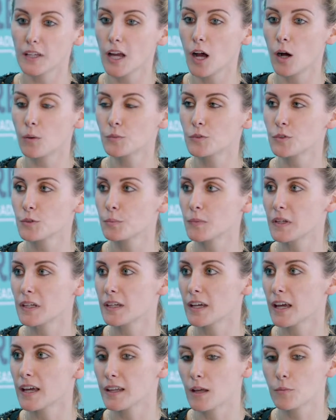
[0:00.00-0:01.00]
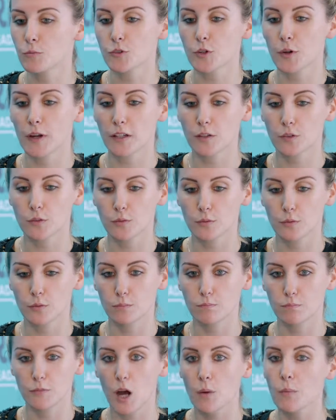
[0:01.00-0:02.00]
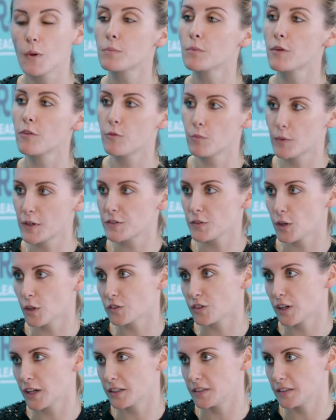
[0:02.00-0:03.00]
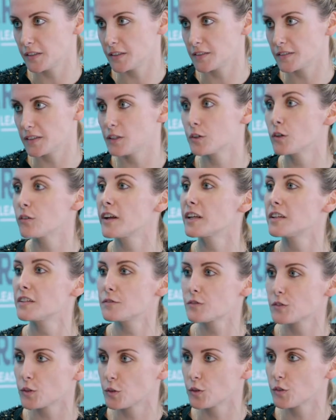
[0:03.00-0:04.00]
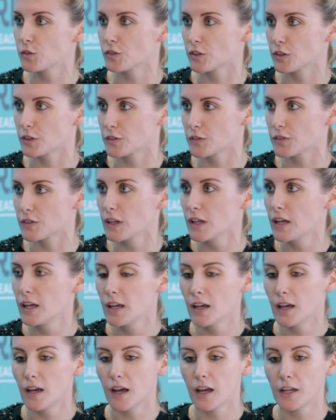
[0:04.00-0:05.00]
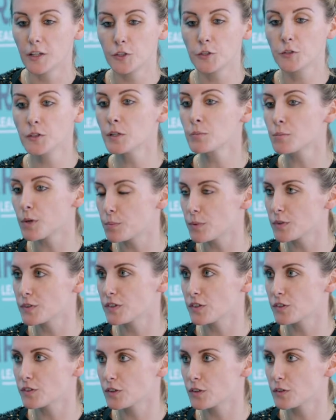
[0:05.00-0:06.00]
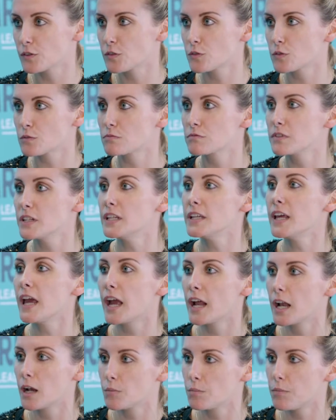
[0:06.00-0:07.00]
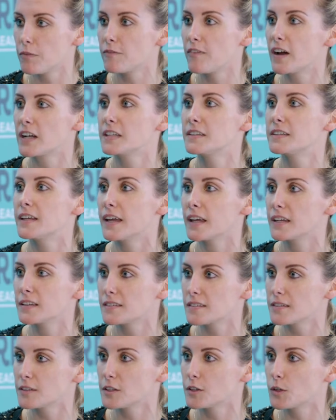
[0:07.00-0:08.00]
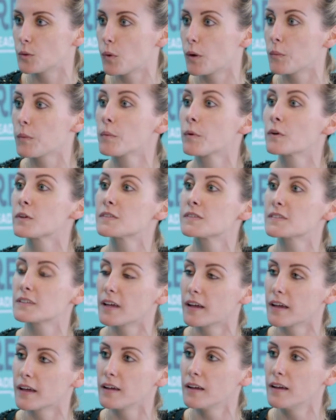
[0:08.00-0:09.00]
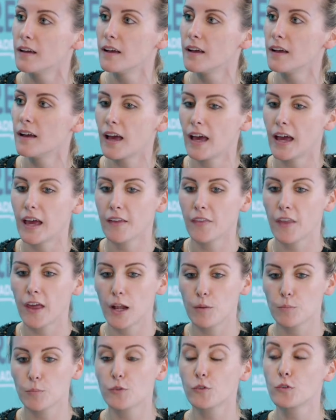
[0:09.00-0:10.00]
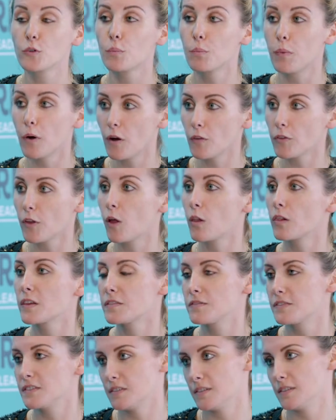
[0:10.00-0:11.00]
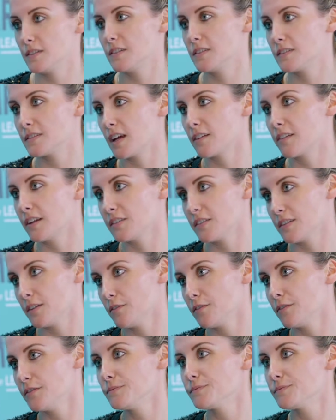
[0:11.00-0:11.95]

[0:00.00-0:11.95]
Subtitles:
come to me, and I'm trying to come up with research ideas, innovative solutions, and unique propositions to really help validate, what we want to say, and help support all this narrative.